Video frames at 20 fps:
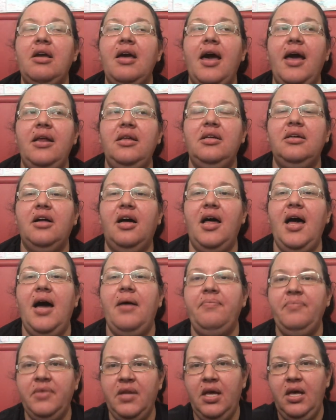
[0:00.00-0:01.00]
anything like
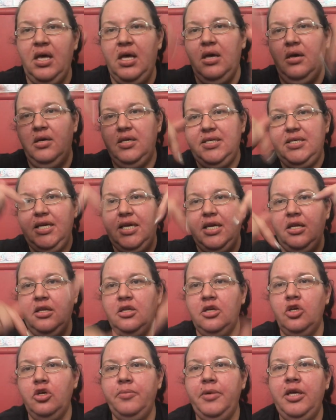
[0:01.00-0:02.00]
that, stick it in the
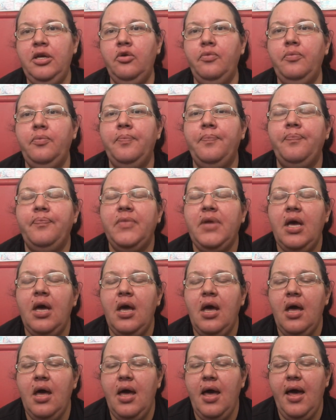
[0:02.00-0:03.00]
doobie-doop.
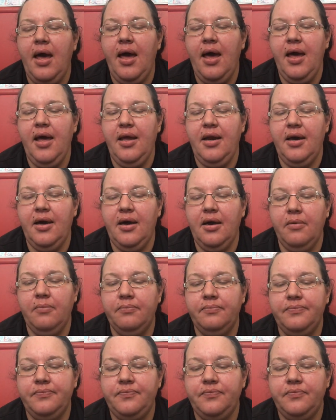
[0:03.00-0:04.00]
And